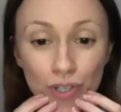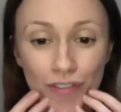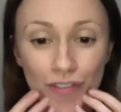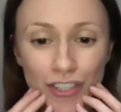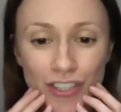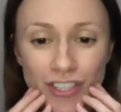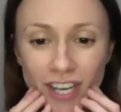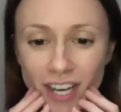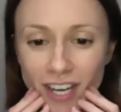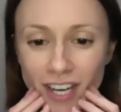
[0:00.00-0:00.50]

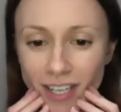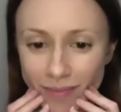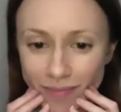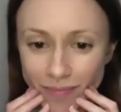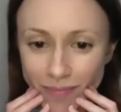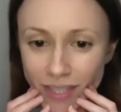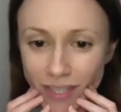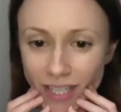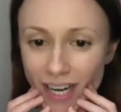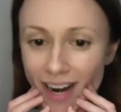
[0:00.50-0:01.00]
of your
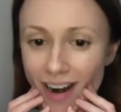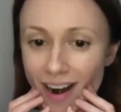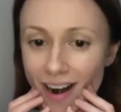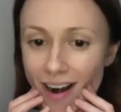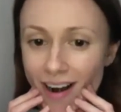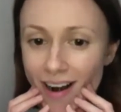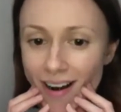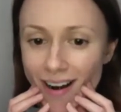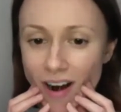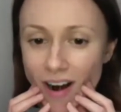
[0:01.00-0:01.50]
tongue.
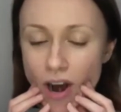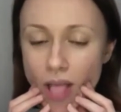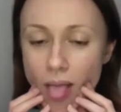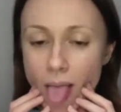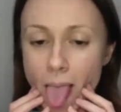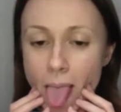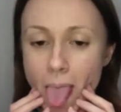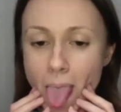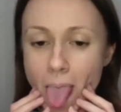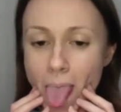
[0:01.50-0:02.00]

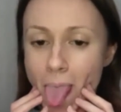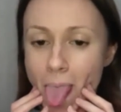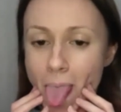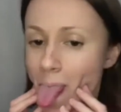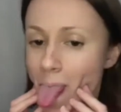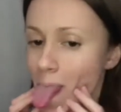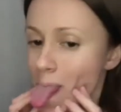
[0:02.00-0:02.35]
And